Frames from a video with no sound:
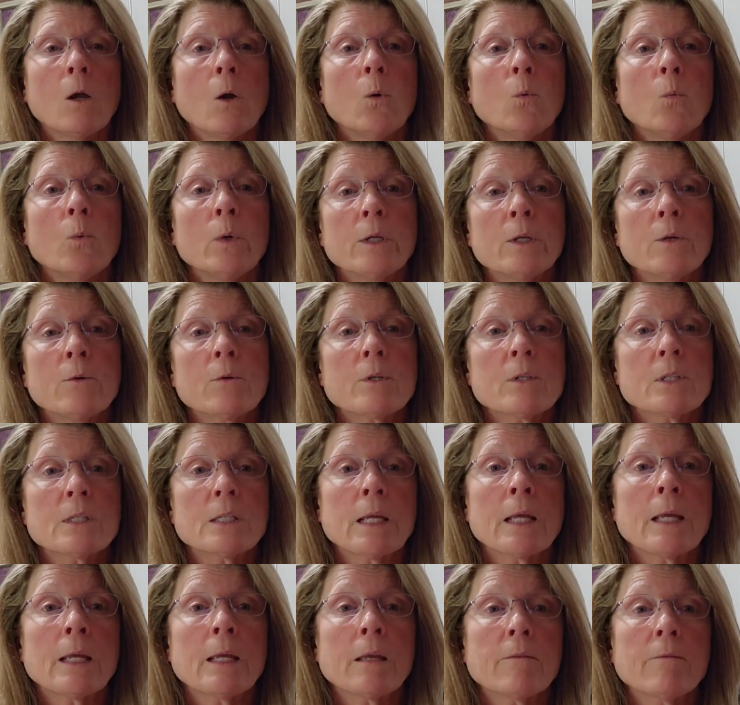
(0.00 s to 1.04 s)
When you are
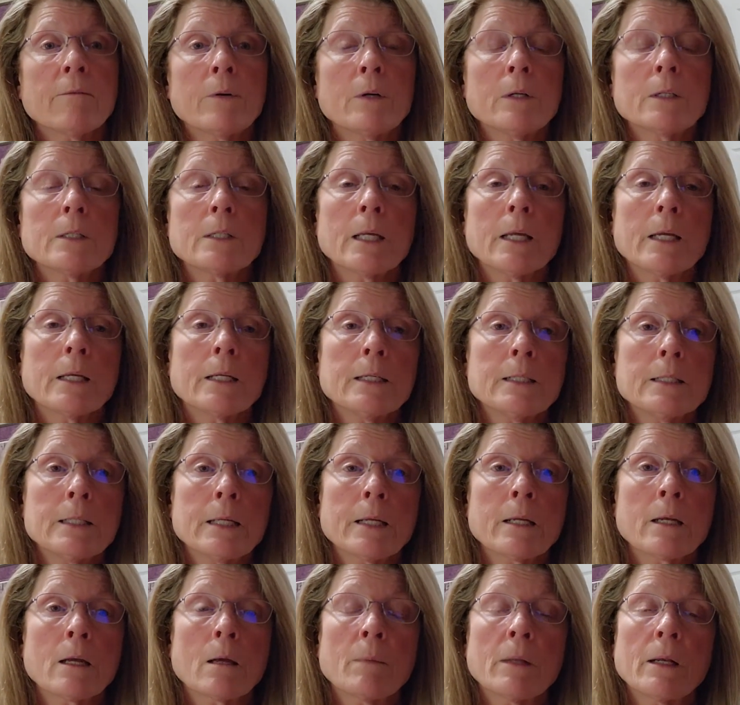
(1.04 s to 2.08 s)
staying at Fontana
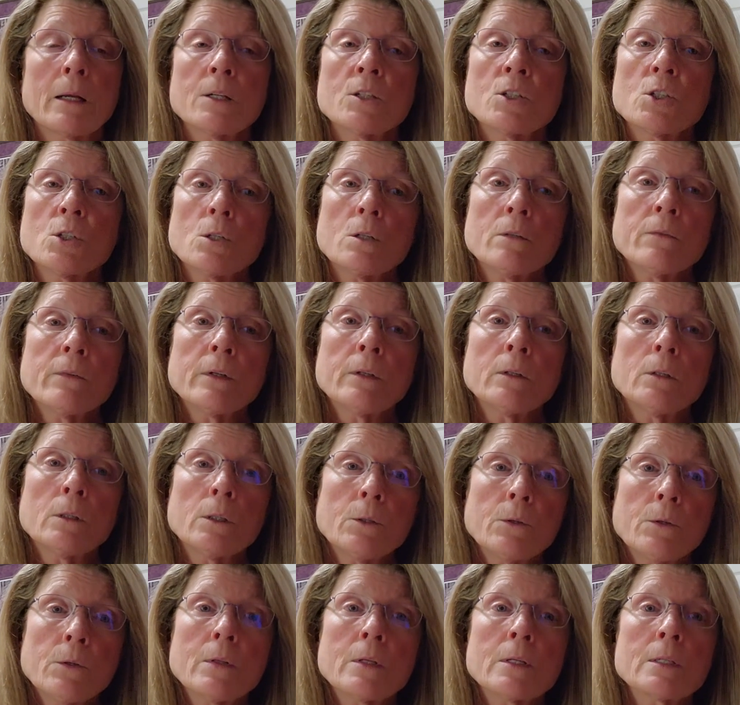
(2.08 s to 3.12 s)
Dam, and I should have
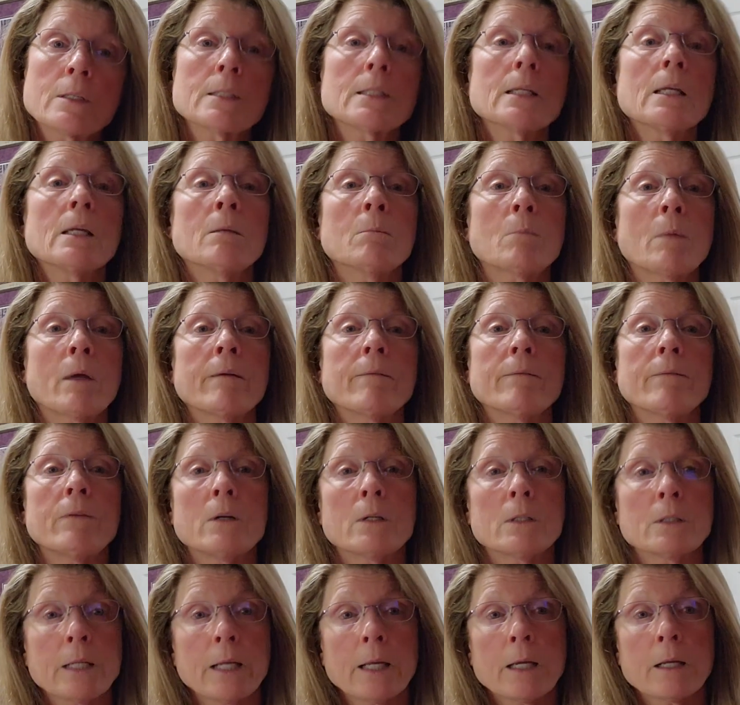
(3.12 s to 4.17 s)
included this in my
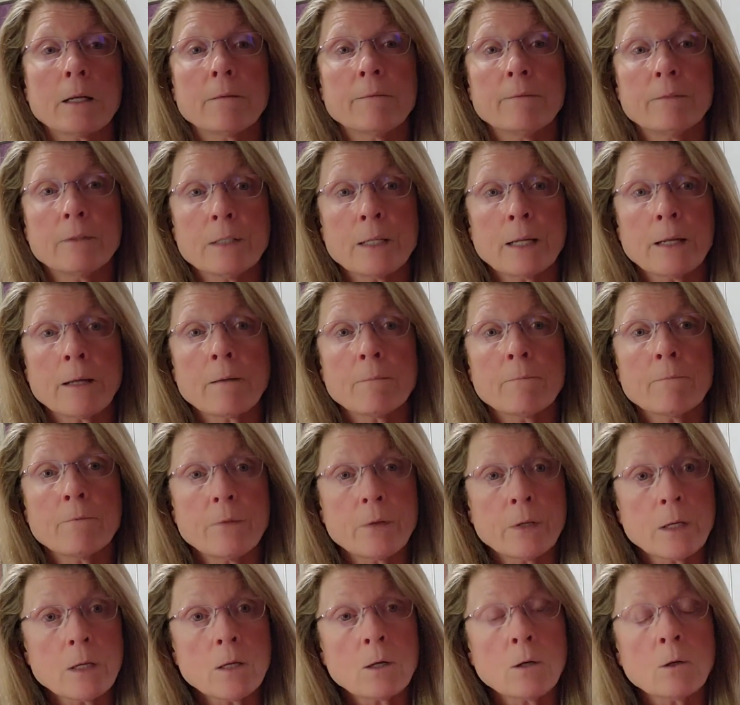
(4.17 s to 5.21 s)
Fontana Dam
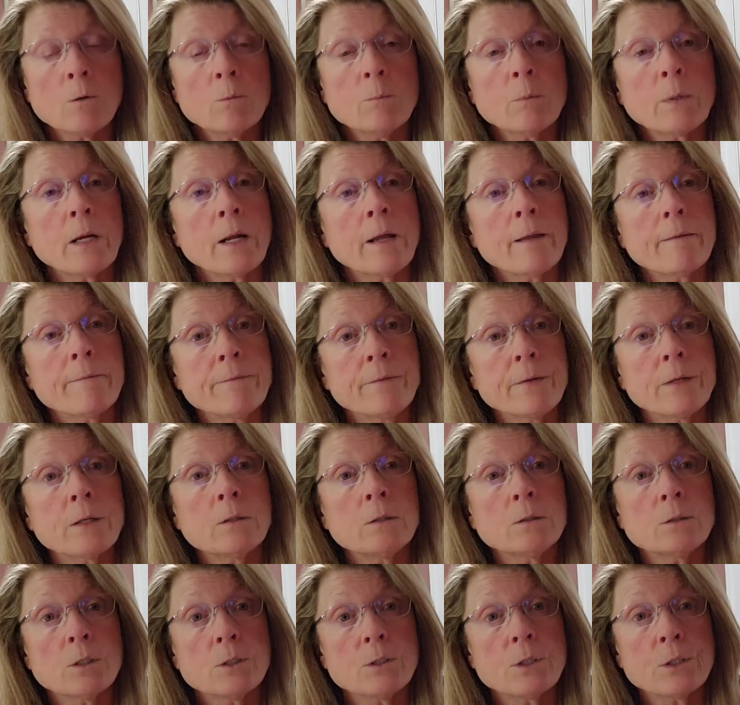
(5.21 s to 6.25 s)
video, but I
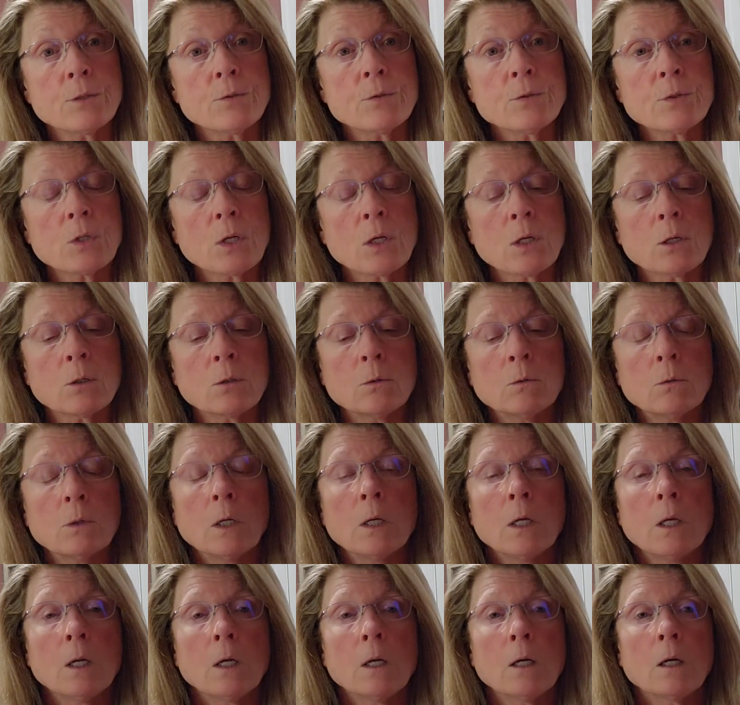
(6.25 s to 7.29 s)
failed to do so.
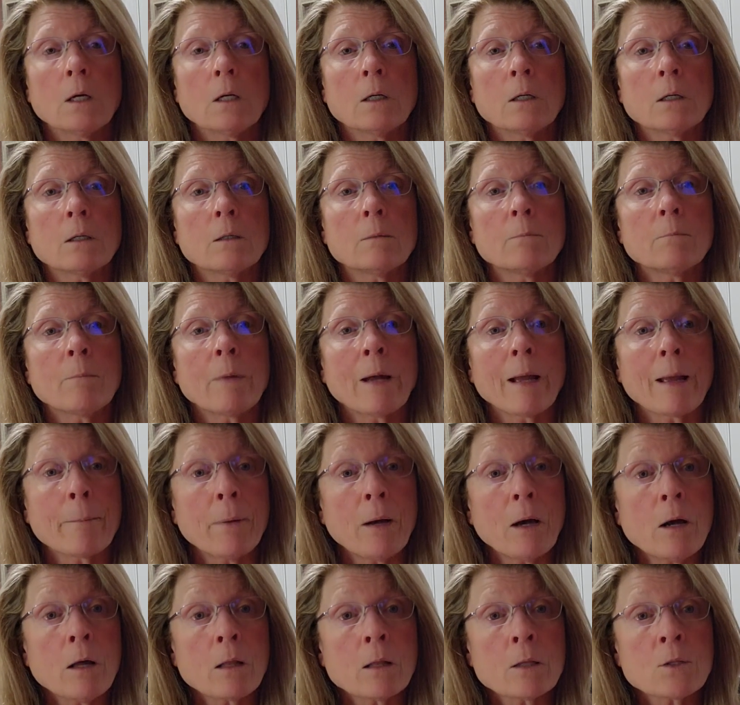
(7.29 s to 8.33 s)
Um, my
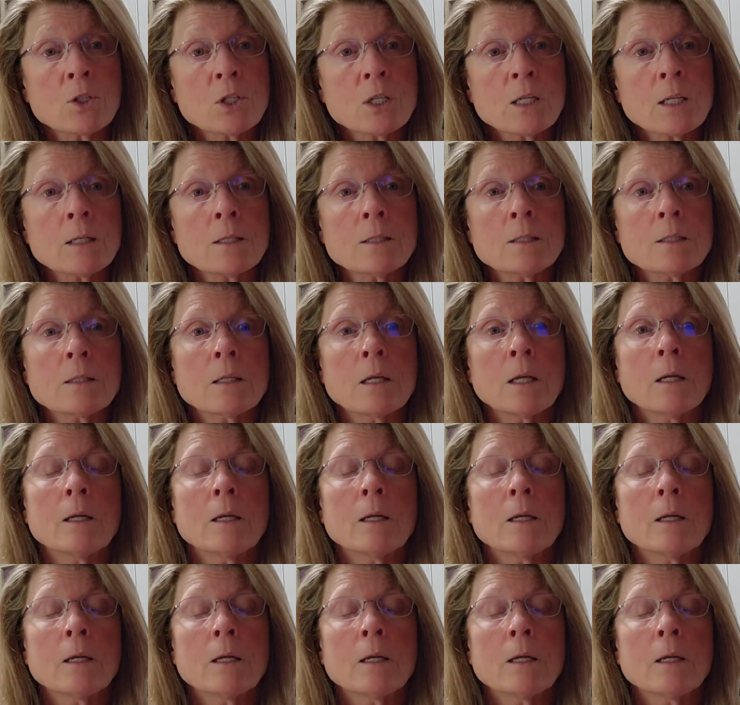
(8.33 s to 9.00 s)
apologies